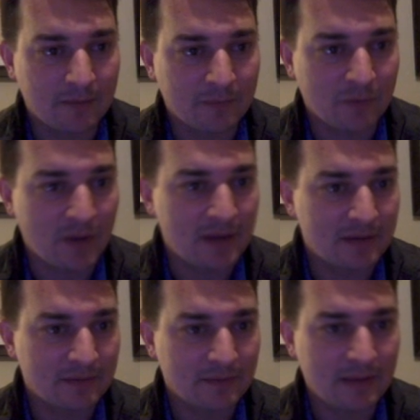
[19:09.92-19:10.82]
Right,
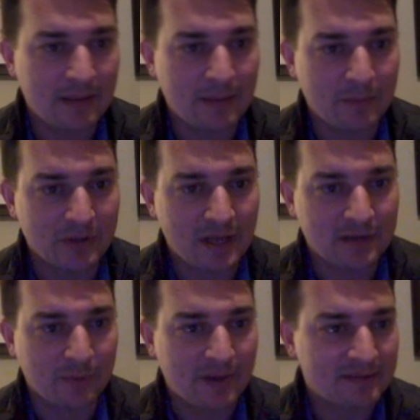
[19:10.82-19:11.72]
I put that
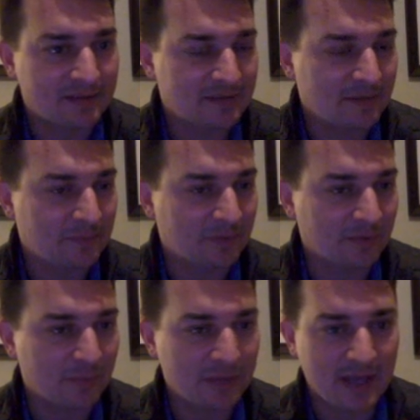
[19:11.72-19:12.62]
twice because I'm supposed
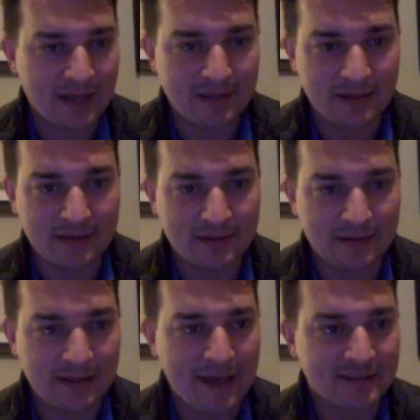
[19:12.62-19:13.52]
to put that in the
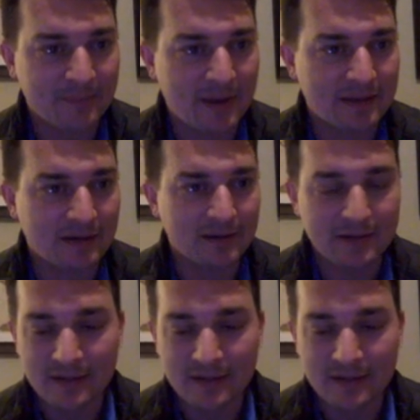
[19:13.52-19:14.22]
last spot there.